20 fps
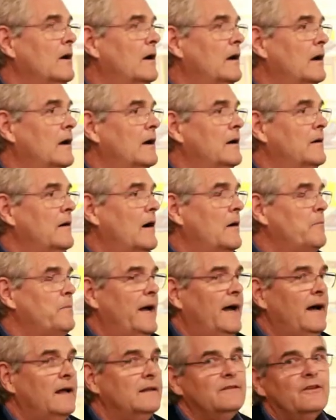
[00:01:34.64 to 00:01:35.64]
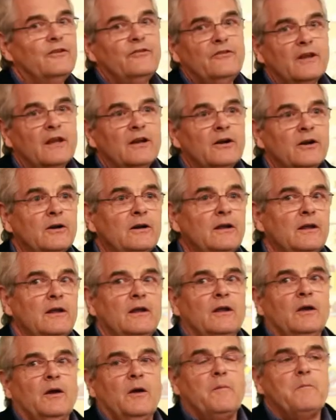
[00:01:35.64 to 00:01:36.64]
uh, about the center,
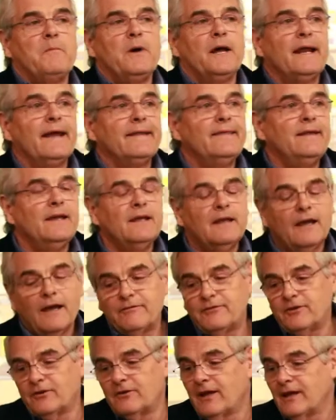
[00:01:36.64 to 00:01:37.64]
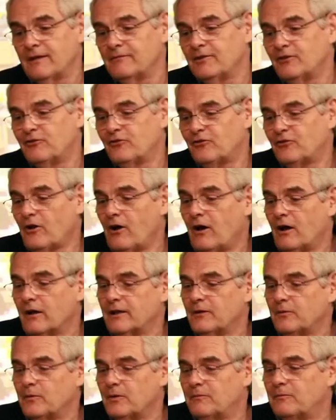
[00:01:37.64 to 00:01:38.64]
but I think after David's talk,
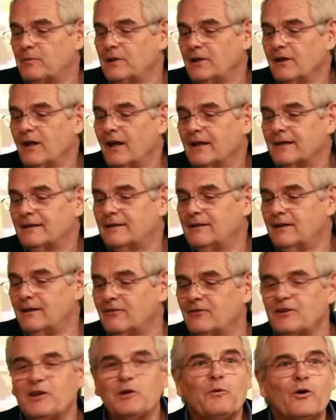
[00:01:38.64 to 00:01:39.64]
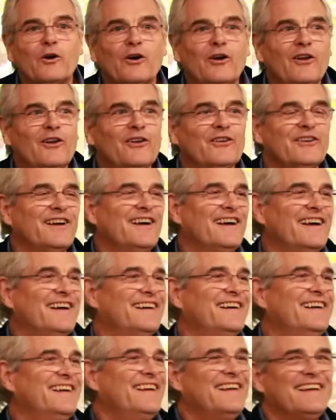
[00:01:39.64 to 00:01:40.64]
it would be like a Disney World uh,
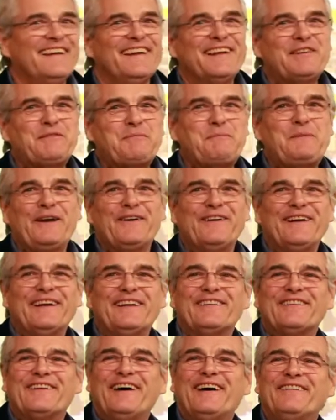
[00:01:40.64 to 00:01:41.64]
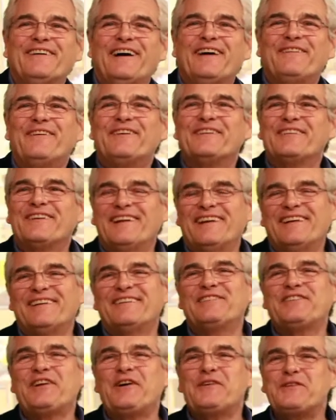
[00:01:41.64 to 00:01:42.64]
experience. I, I won't
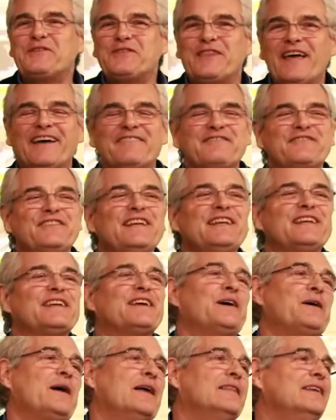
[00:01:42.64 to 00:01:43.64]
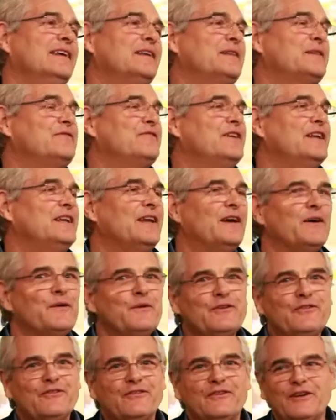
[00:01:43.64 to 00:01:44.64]
show you that video. I think the video
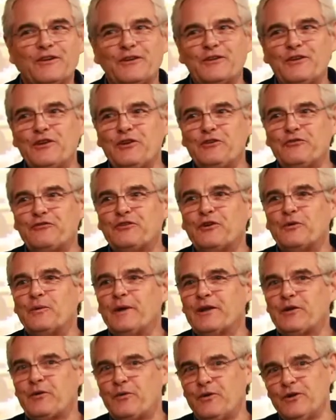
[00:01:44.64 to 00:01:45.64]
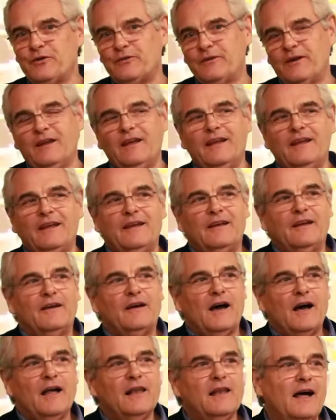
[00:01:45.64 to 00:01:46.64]
is still used to recruit
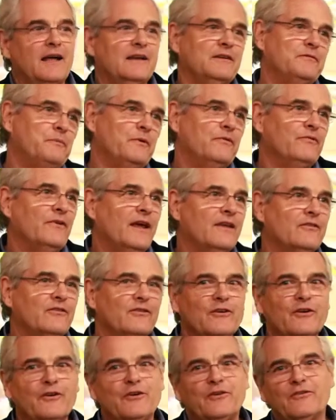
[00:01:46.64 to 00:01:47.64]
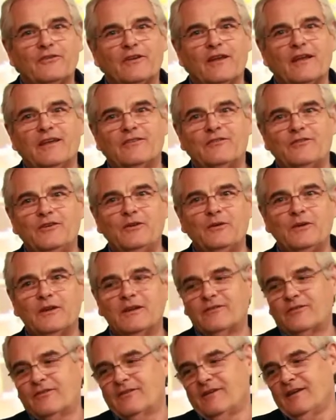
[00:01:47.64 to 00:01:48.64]
a lot of professors, uh,
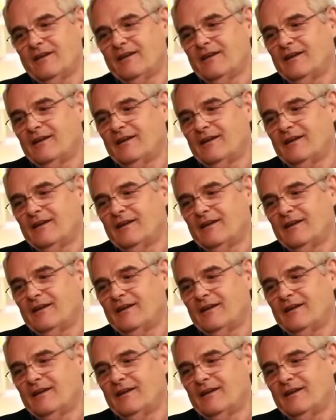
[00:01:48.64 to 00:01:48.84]
students,